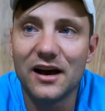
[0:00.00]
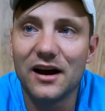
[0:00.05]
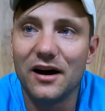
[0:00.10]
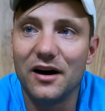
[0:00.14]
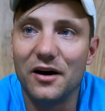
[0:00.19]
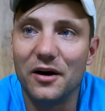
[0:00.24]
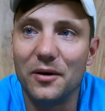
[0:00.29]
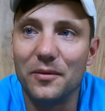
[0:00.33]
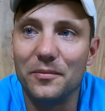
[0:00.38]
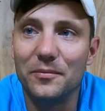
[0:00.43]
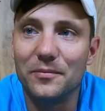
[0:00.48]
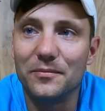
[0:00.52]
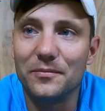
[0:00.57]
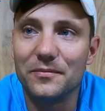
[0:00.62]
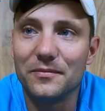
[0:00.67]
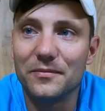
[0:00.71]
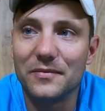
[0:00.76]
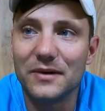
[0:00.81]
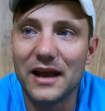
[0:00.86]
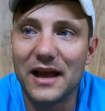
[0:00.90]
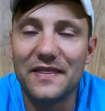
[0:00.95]

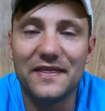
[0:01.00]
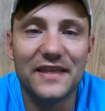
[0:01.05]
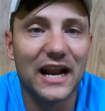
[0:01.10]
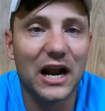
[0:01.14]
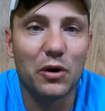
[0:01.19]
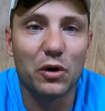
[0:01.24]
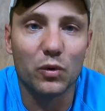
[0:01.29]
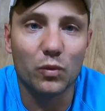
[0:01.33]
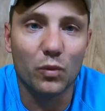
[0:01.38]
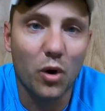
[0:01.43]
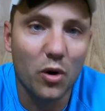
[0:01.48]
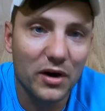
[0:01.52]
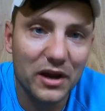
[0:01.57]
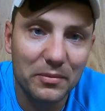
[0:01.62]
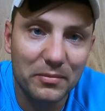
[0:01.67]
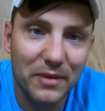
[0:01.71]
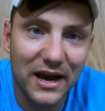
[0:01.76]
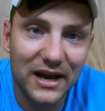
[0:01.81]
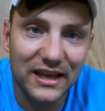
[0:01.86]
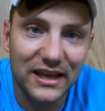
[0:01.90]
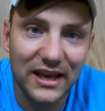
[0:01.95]
And then I would walk
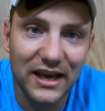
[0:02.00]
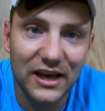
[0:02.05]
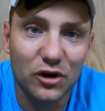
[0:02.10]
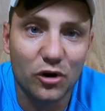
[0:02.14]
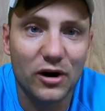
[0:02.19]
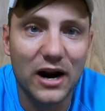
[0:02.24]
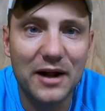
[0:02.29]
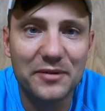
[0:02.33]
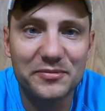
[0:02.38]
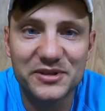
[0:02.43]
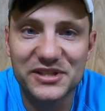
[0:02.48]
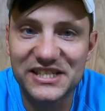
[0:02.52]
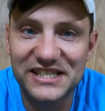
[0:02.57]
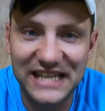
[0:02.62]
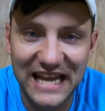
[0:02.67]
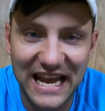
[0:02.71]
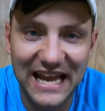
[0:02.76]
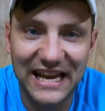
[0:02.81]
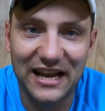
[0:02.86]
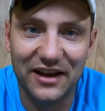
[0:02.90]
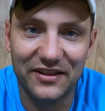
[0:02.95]
it back in, or I would just
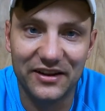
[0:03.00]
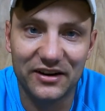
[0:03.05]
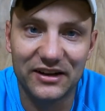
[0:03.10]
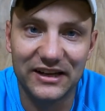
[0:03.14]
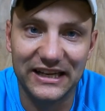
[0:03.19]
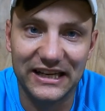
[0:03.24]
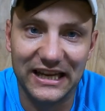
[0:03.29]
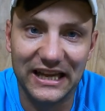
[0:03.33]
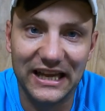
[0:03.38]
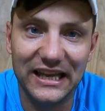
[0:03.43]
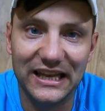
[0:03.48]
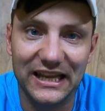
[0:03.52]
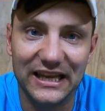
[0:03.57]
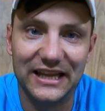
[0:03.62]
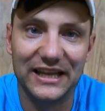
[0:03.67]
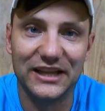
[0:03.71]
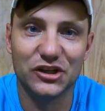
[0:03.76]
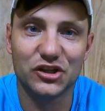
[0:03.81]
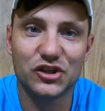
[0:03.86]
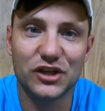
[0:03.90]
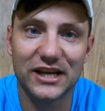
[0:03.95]
stand out there like an
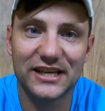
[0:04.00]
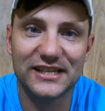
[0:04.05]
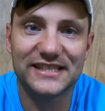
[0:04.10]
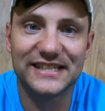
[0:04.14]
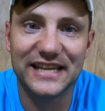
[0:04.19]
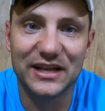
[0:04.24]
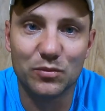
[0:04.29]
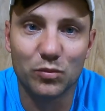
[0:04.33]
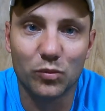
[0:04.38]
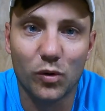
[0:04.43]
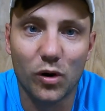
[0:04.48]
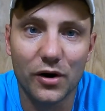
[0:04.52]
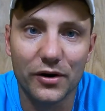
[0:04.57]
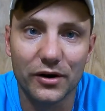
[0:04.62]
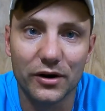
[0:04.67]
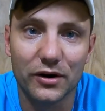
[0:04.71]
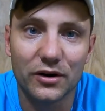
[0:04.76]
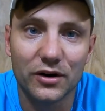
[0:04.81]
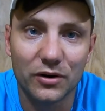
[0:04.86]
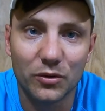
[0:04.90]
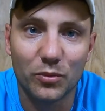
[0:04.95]
idiot in chest deep
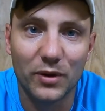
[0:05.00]
water,